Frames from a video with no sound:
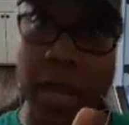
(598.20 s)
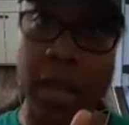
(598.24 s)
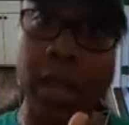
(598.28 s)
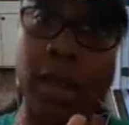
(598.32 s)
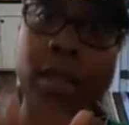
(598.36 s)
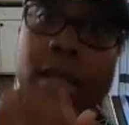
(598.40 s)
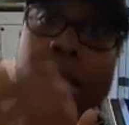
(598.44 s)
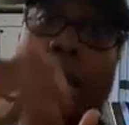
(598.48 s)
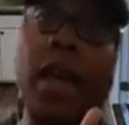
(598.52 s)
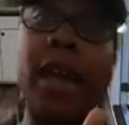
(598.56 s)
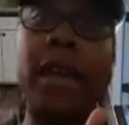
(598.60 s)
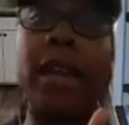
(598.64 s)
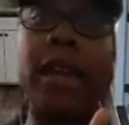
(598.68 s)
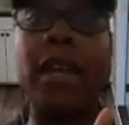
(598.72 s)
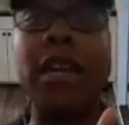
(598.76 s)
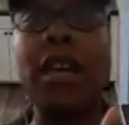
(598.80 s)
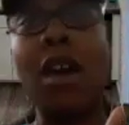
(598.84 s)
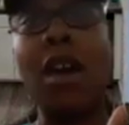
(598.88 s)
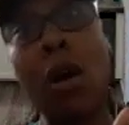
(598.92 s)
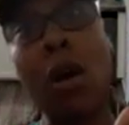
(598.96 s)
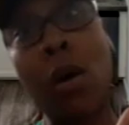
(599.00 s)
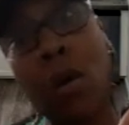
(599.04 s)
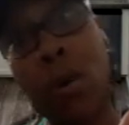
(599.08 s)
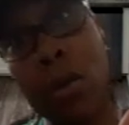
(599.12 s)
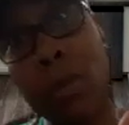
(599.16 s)
in tiny
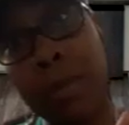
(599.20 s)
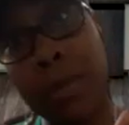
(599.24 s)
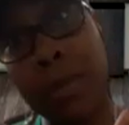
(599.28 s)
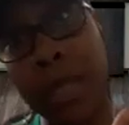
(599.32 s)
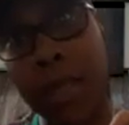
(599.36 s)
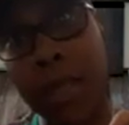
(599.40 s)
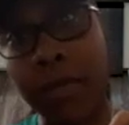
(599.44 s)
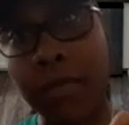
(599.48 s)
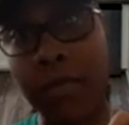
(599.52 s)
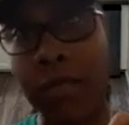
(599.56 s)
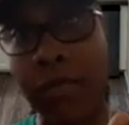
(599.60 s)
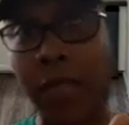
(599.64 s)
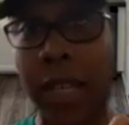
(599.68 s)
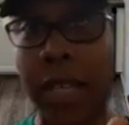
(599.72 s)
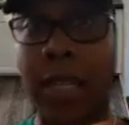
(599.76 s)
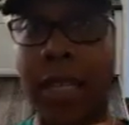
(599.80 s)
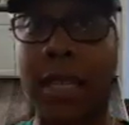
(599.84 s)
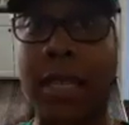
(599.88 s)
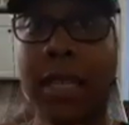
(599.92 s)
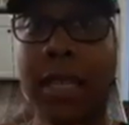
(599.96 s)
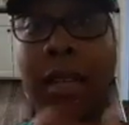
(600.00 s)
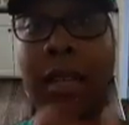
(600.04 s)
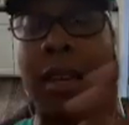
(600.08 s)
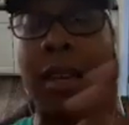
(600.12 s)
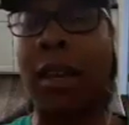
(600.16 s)
homes and
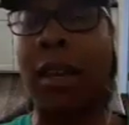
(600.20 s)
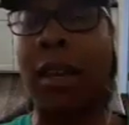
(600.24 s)
fixing.